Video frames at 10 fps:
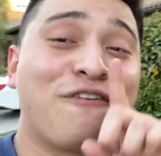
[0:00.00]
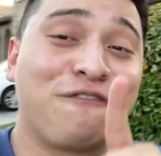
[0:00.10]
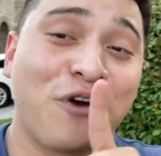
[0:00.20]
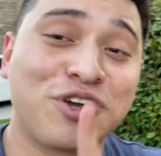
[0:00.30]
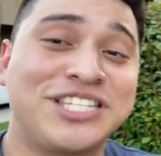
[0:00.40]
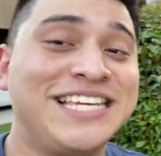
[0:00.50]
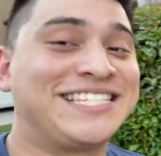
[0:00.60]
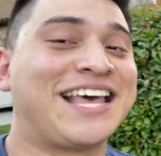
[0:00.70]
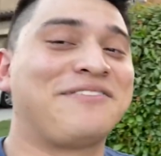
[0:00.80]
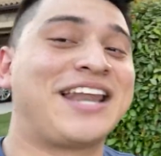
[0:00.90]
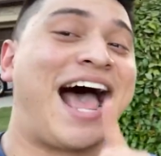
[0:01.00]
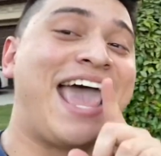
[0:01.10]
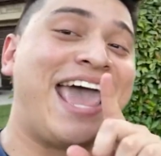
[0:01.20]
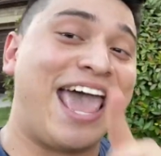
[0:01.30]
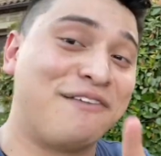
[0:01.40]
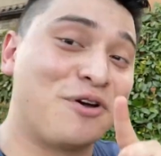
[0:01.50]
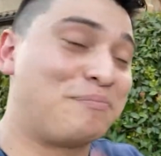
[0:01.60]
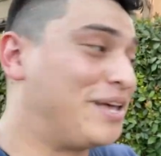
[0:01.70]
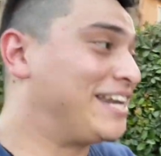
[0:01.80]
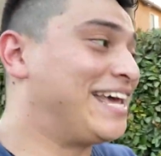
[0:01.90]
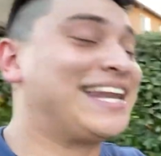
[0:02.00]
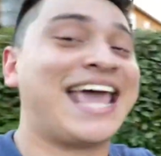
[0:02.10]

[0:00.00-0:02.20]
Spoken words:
First C7 I ever been in,